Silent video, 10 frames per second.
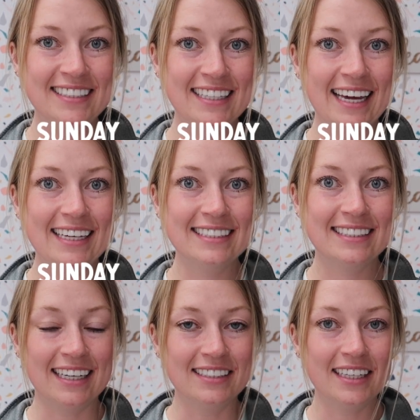Today is
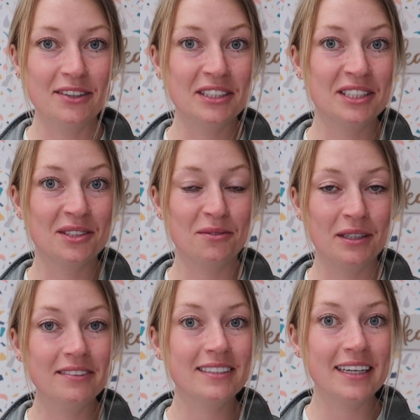Sunday, which is a
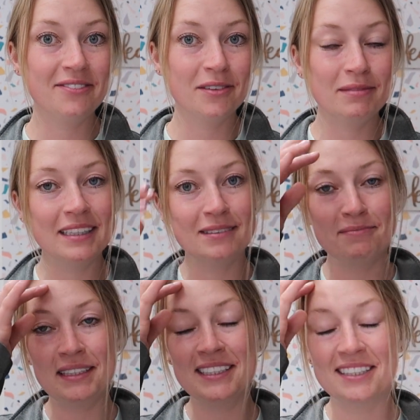weird day for me to
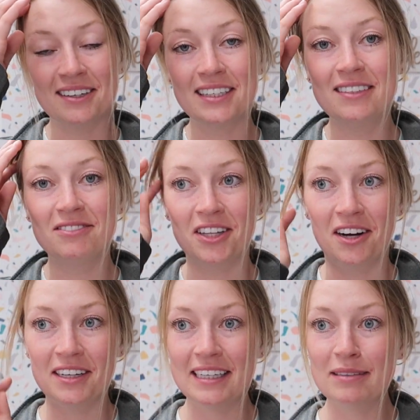be starting
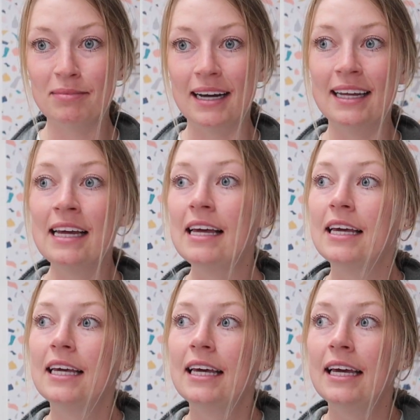vlogging, but
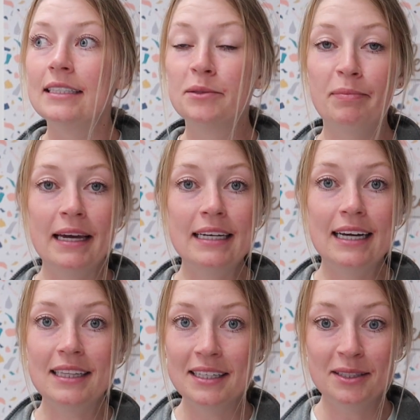it's been
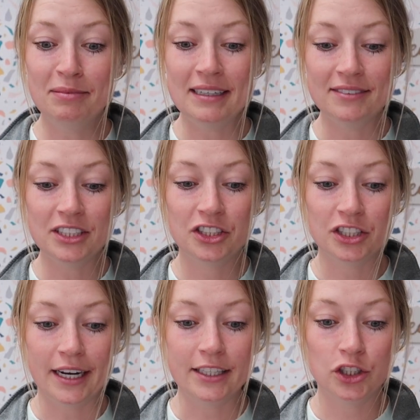a little bit of a
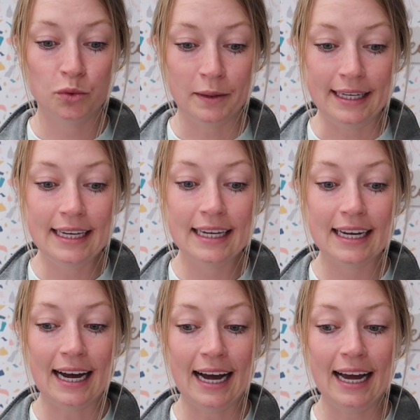strange
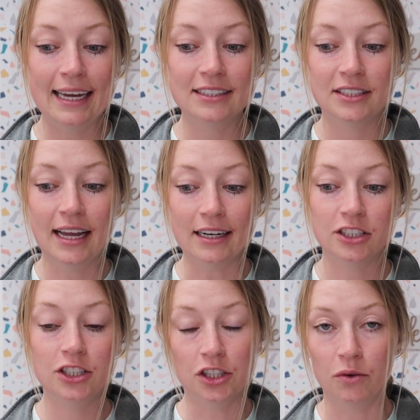week. I
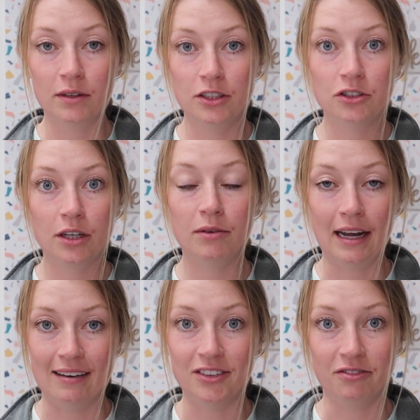actually usually would
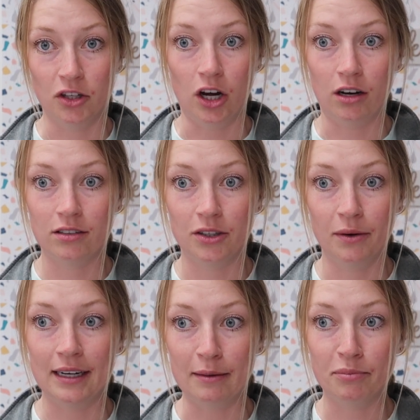have a vlog
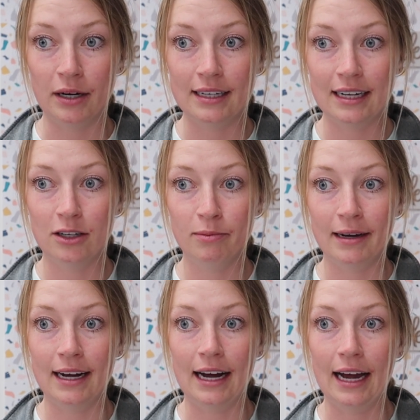going up right now,
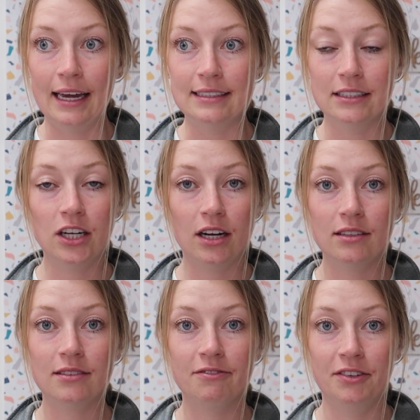but I did
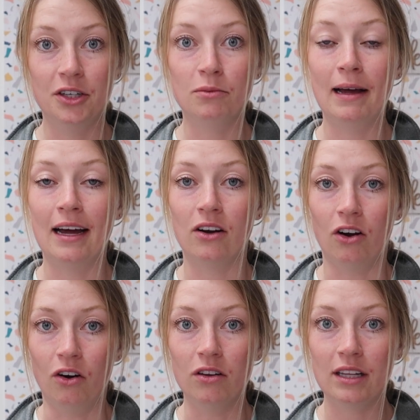not film at
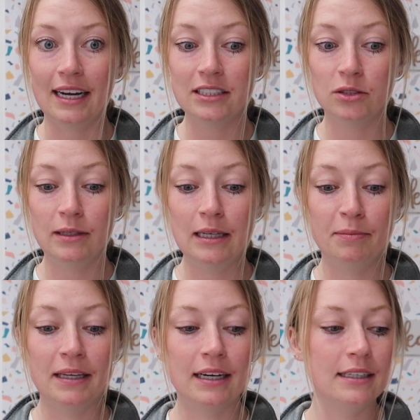all last
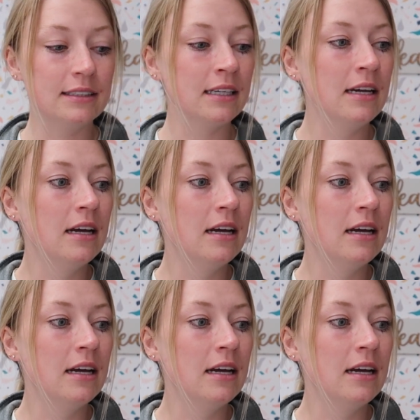week because